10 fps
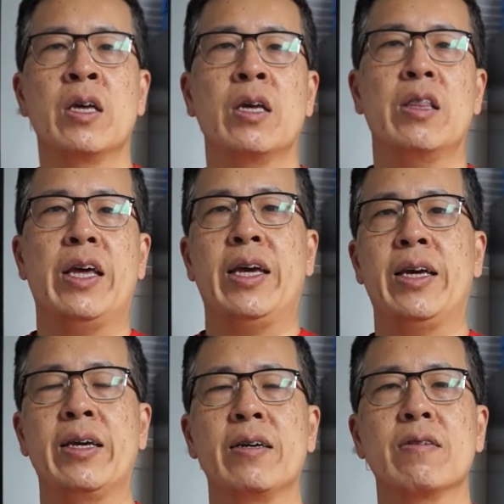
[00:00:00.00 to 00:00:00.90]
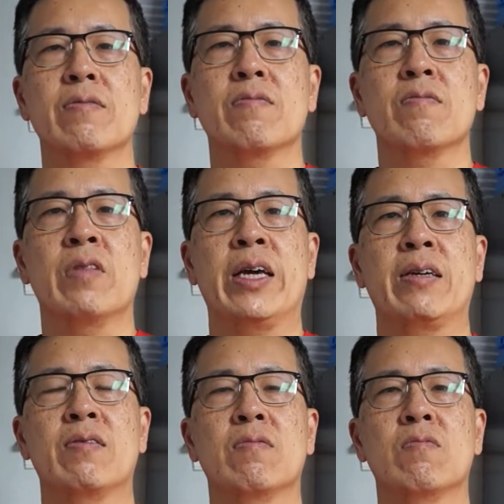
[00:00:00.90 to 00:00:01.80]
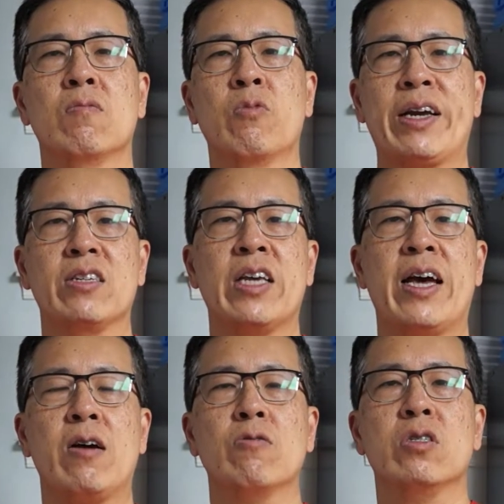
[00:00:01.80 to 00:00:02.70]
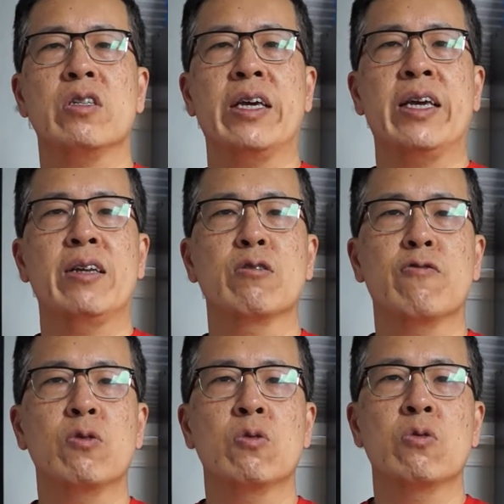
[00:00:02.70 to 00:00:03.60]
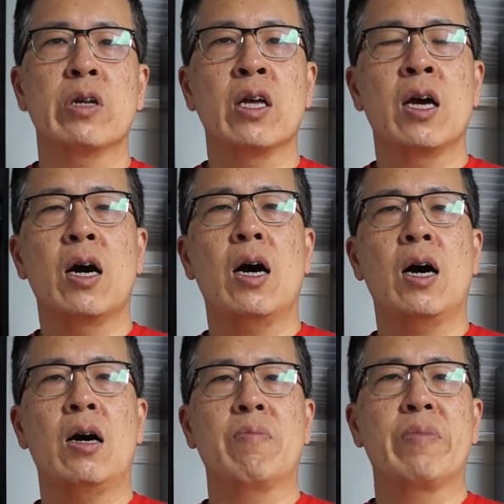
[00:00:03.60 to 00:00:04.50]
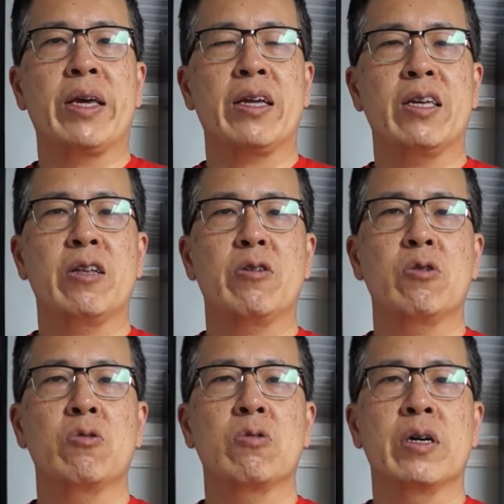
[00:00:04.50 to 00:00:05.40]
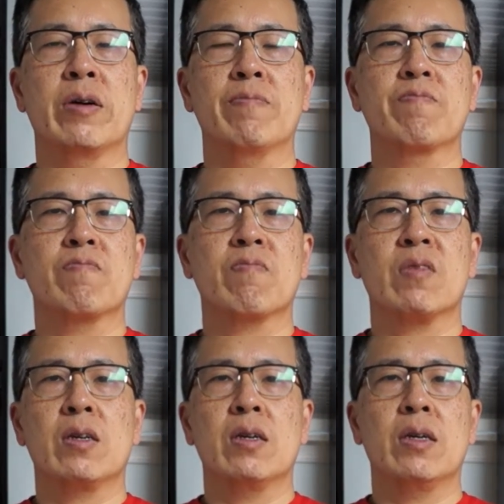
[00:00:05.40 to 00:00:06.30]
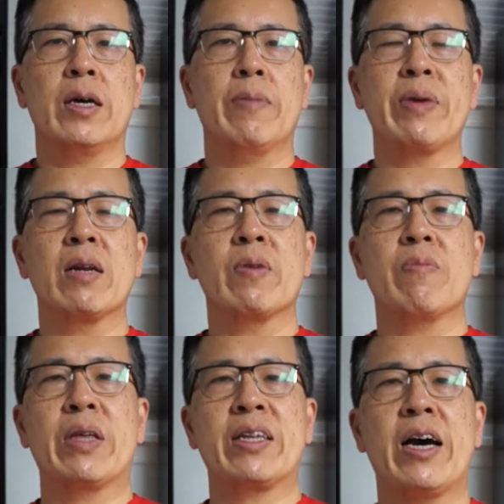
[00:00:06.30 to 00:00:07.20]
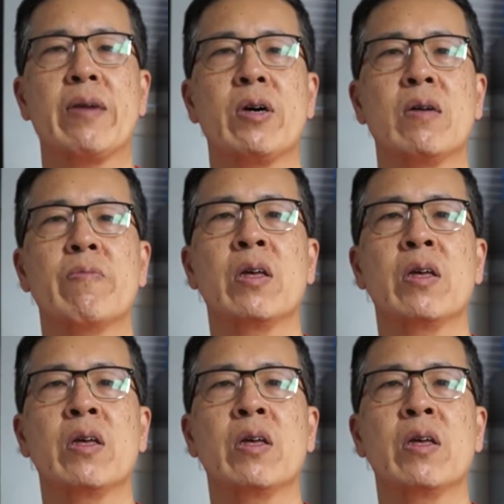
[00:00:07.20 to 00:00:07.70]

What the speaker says: They wreck his house, they eat his food, they continue to beat him up, they tie him up,